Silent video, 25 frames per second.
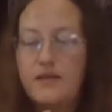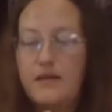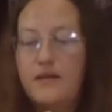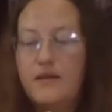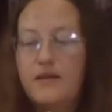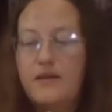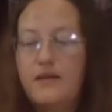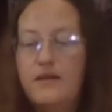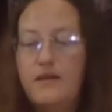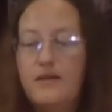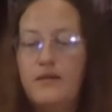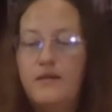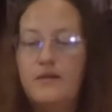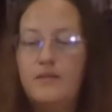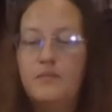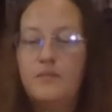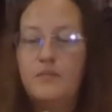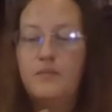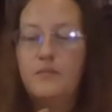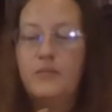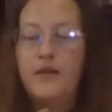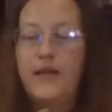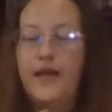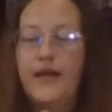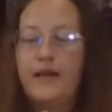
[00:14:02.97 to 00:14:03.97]

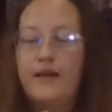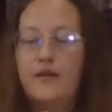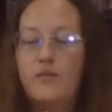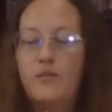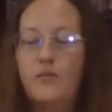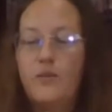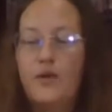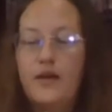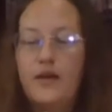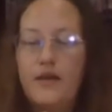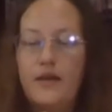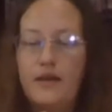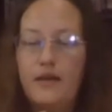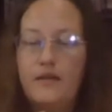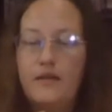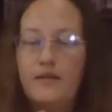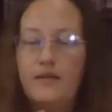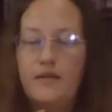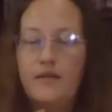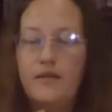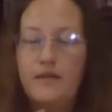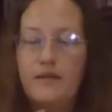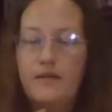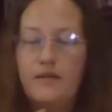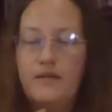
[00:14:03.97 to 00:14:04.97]
black and
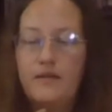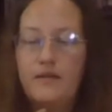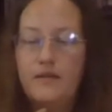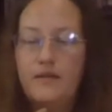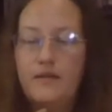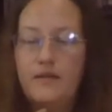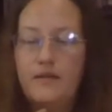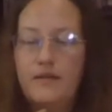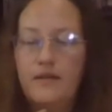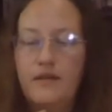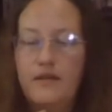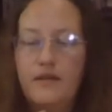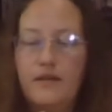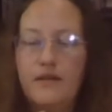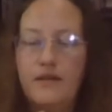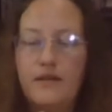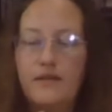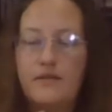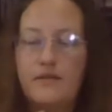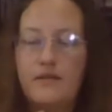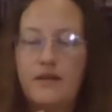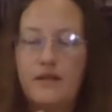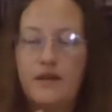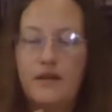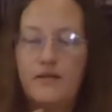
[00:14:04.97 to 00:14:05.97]
white
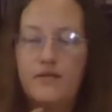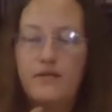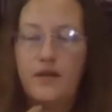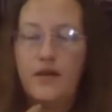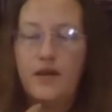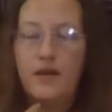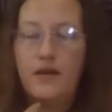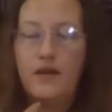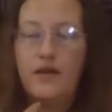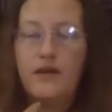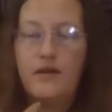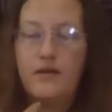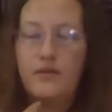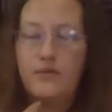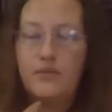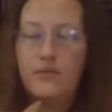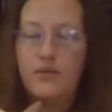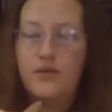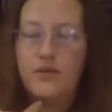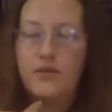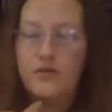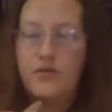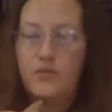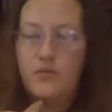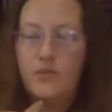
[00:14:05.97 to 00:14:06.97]
that I've got
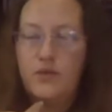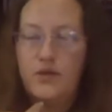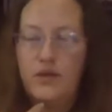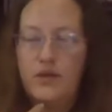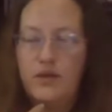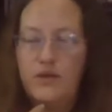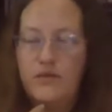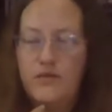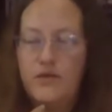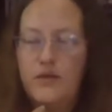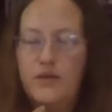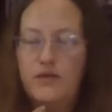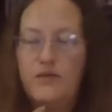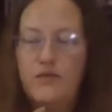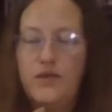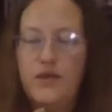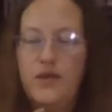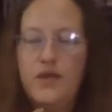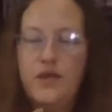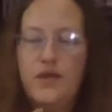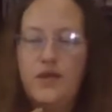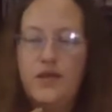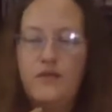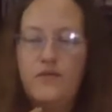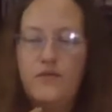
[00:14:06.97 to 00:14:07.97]
was one of the
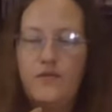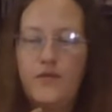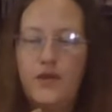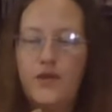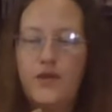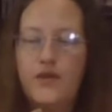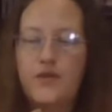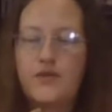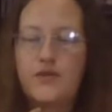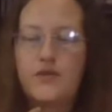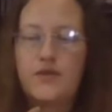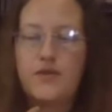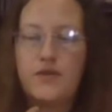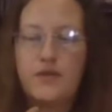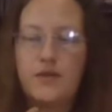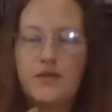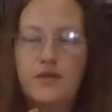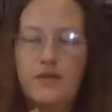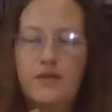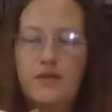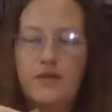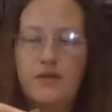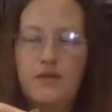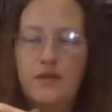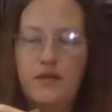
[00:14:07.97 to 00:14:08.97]
very first
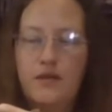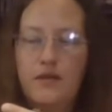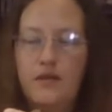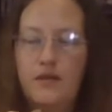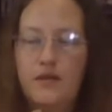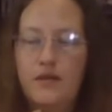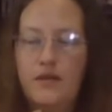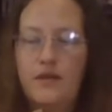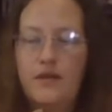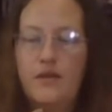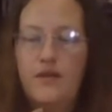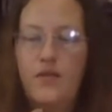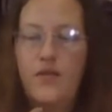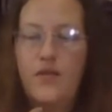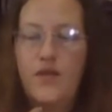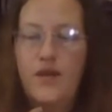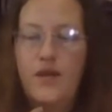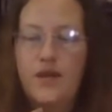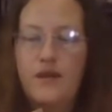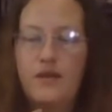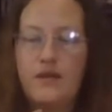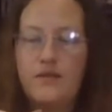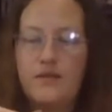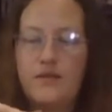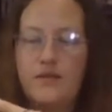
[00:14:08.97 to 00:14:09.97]

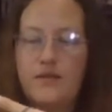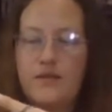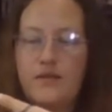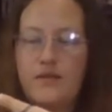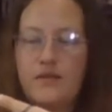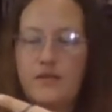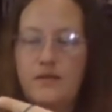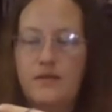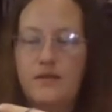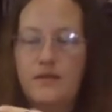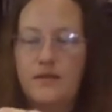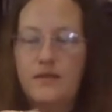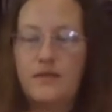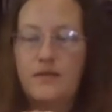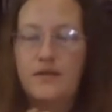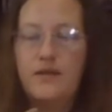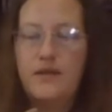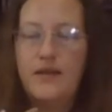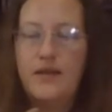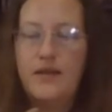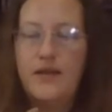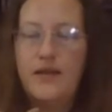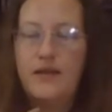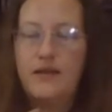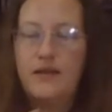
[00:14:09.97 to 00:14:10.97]
things
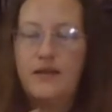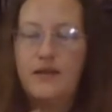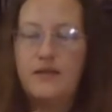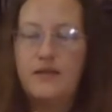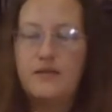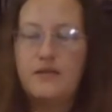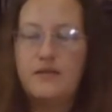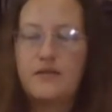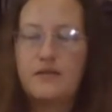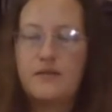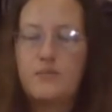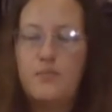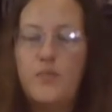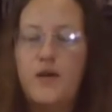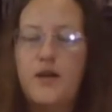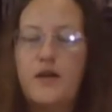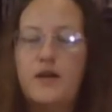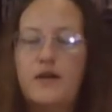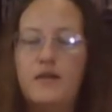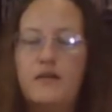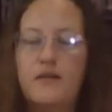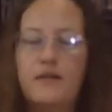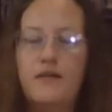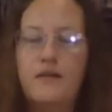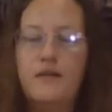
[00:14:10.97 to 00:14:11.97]
that I
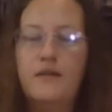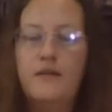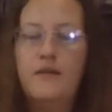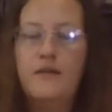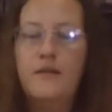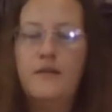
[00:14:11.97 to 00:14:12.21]
spun,